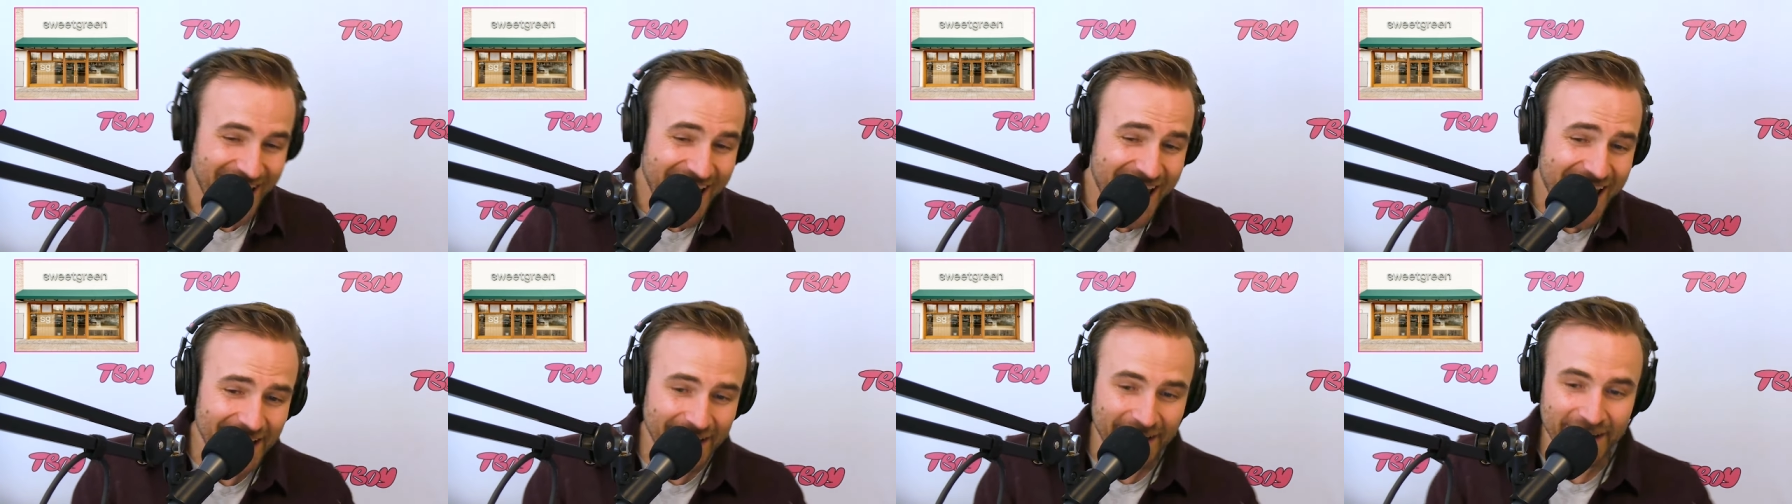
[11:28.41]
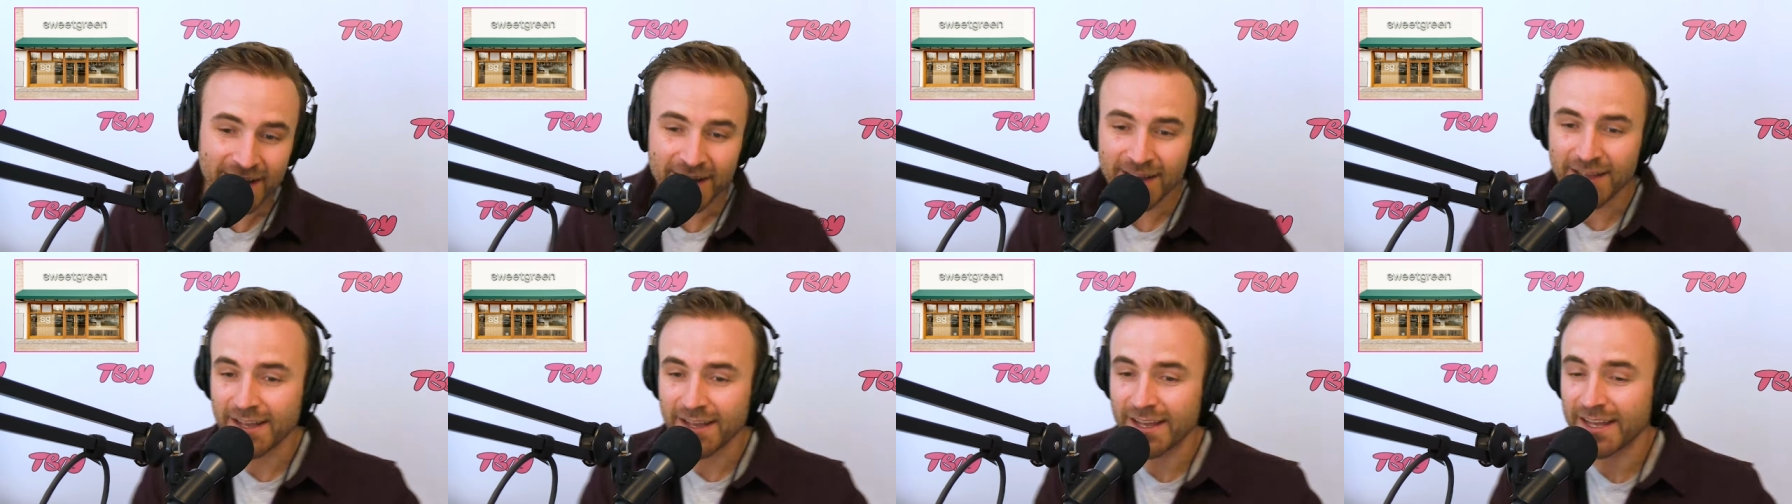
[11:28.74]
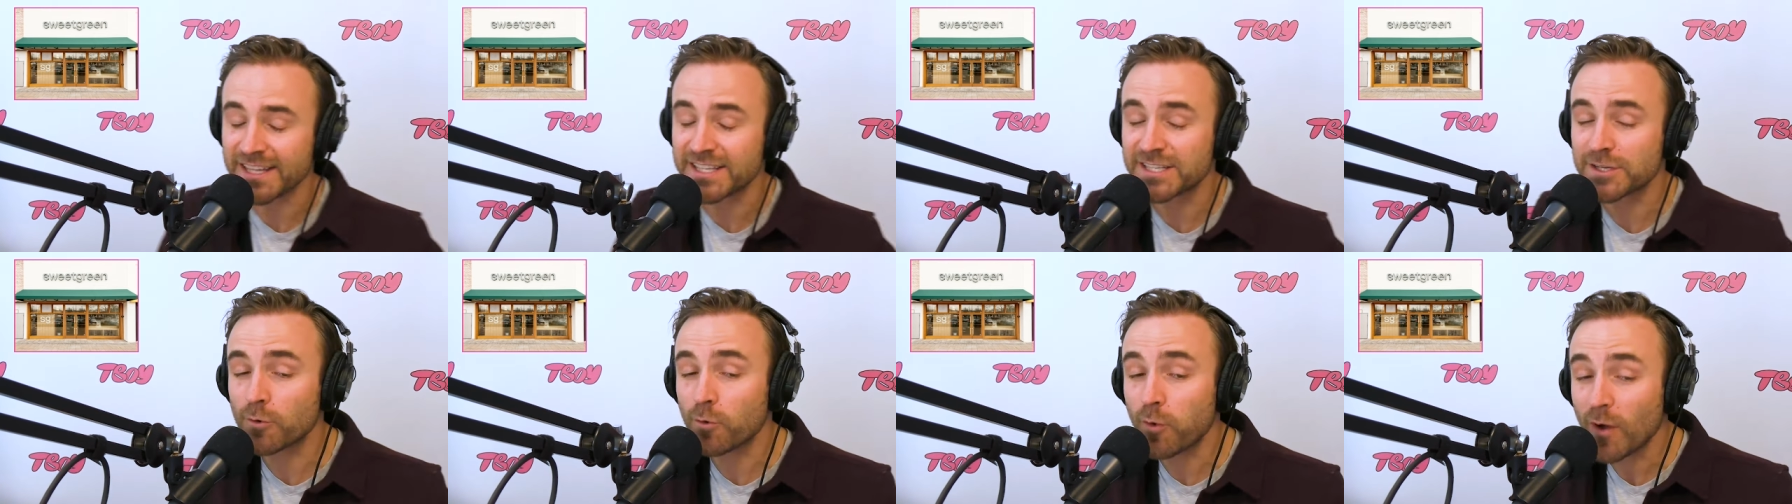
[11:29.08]
And
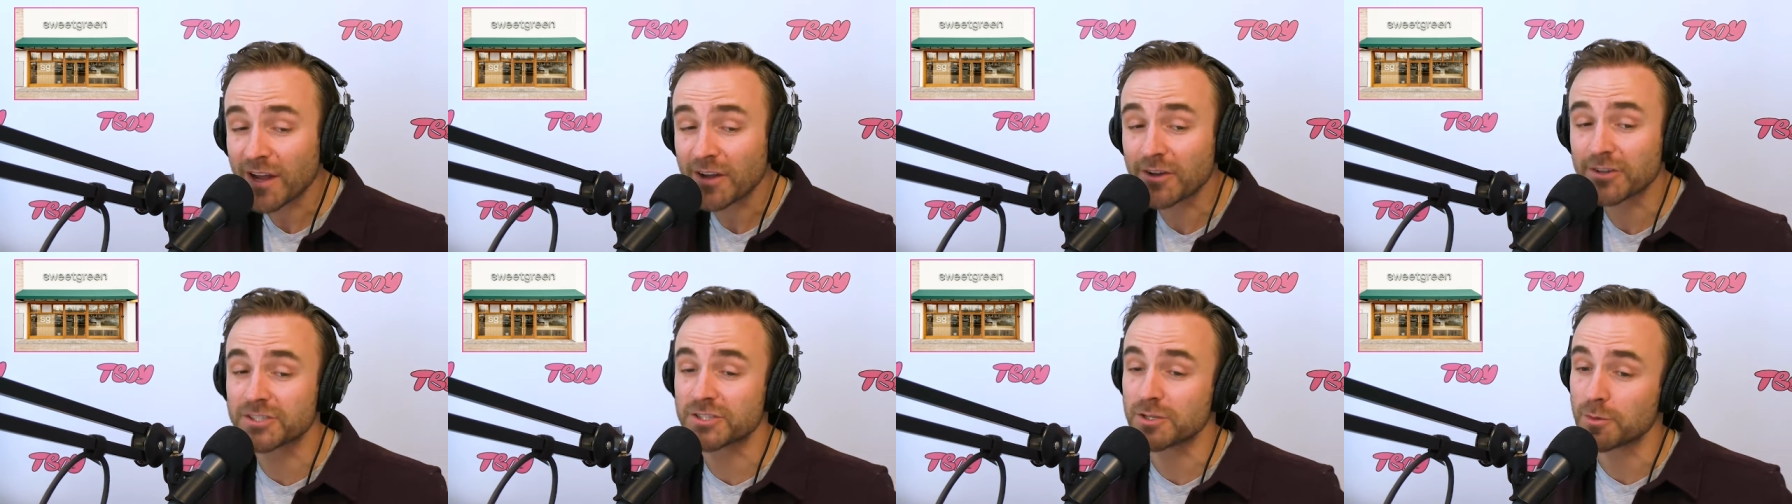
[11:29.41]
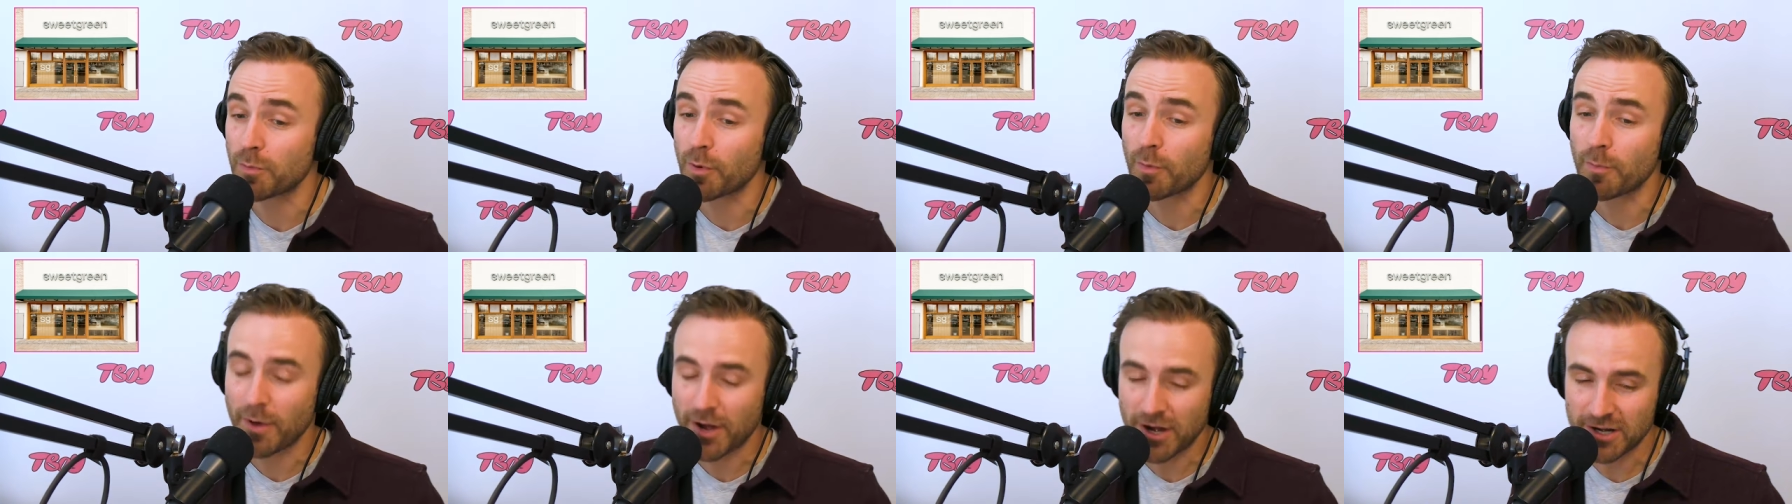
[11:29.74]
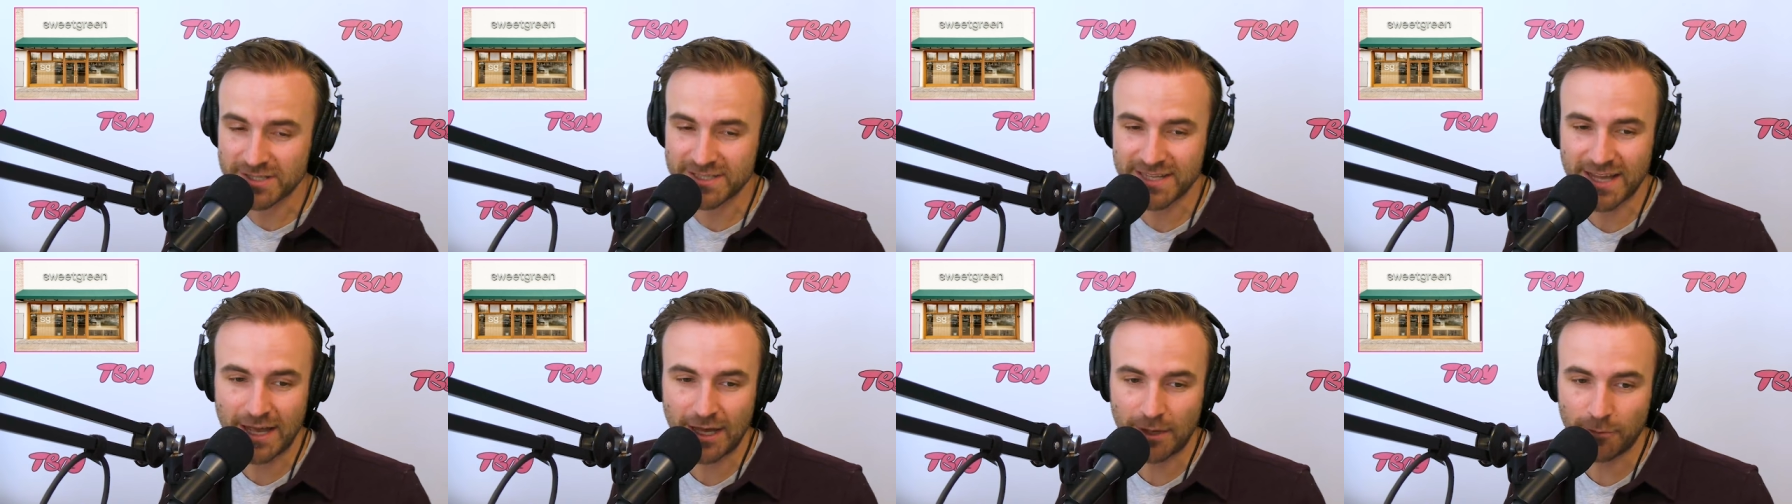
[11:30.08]
it's quicker to prepare a
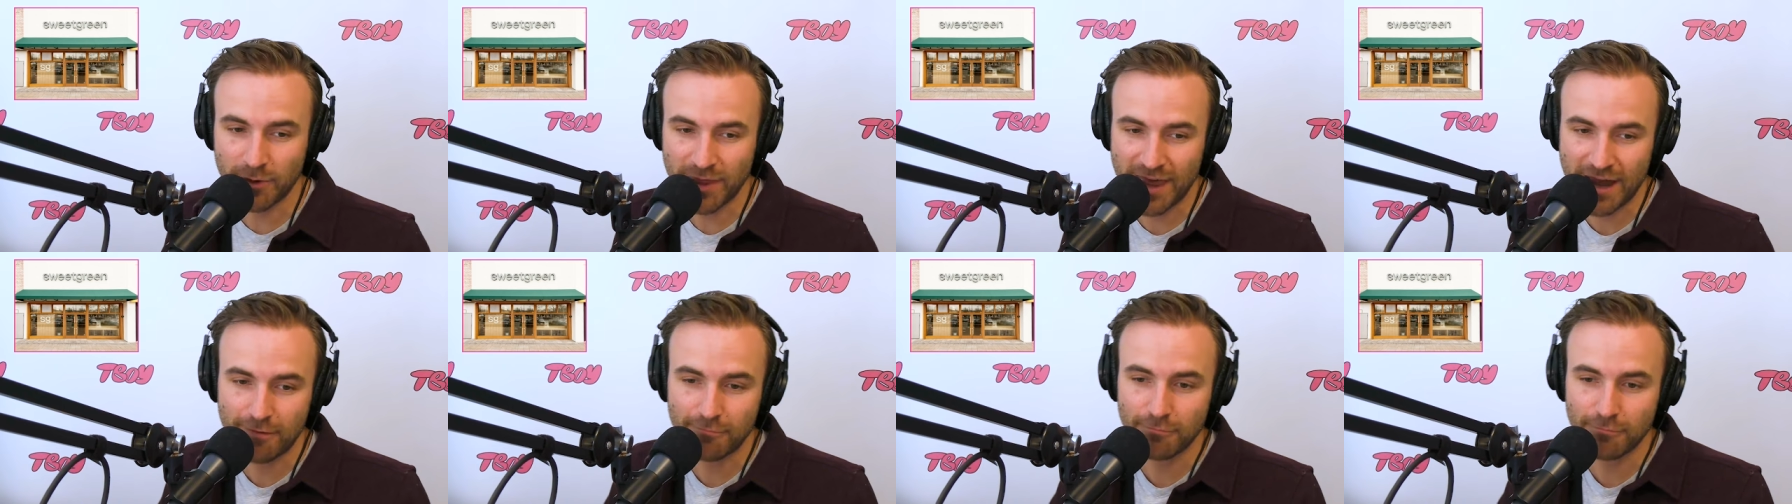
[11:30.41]
salad with that